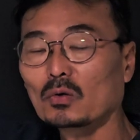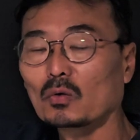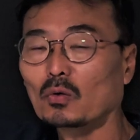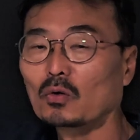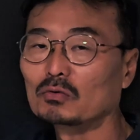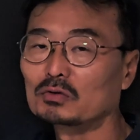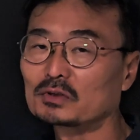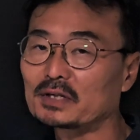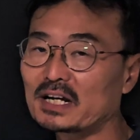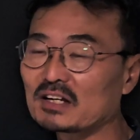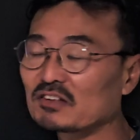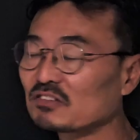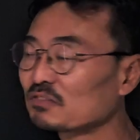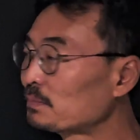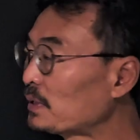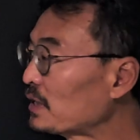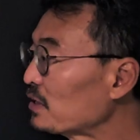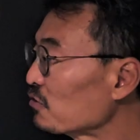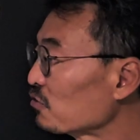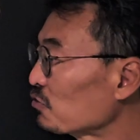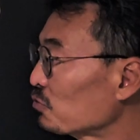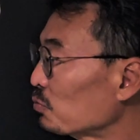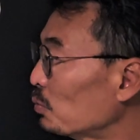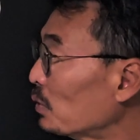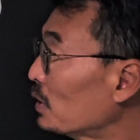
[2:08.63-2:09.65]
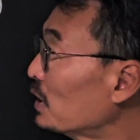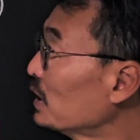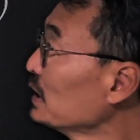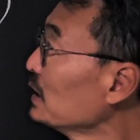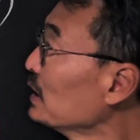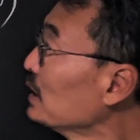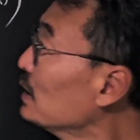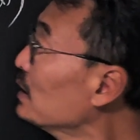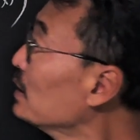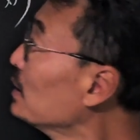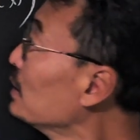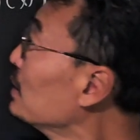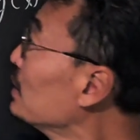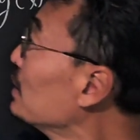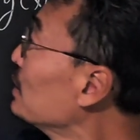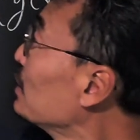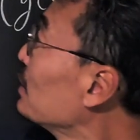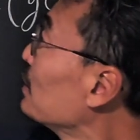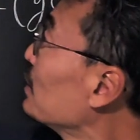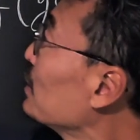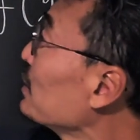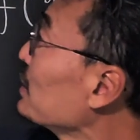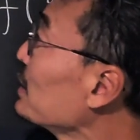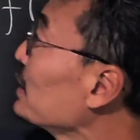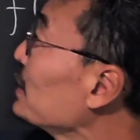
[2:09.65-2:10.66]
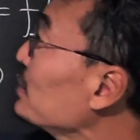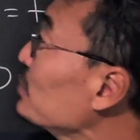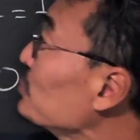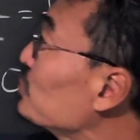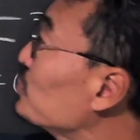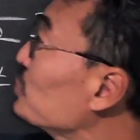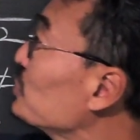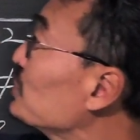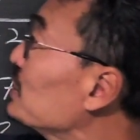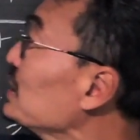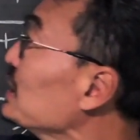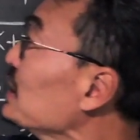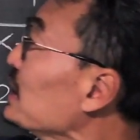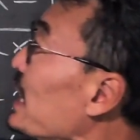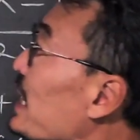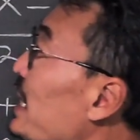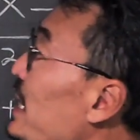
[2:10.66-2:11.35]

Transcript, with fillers: over x minus 1 into the